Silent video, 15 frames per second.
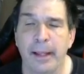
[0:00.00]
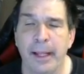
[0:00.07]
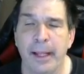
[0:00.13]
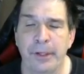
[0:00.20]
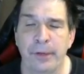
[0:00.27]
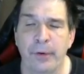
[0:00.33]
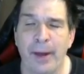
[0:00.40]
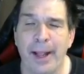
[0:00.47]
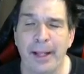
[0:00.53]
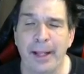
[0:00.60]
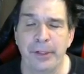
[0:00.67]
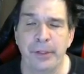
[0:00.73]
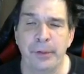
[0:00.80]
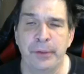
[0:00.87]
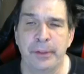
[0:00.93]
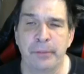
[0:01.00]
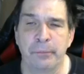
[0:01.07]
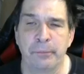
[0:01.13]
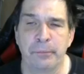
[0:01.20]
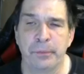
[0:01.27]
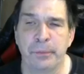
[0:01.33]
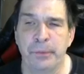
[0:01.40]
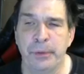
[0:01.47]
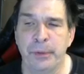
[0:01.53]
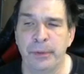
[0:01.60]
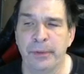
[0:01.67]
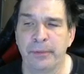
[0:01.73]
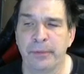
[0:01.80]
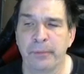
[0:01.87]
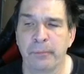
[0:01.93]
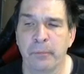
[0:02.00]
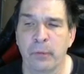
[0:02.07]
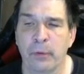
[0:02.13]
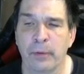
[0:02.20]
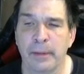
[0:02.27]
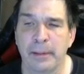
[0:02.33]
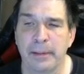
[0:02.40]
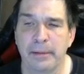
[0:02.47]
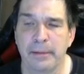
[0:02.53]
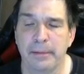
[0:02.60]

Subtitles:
And you can do different more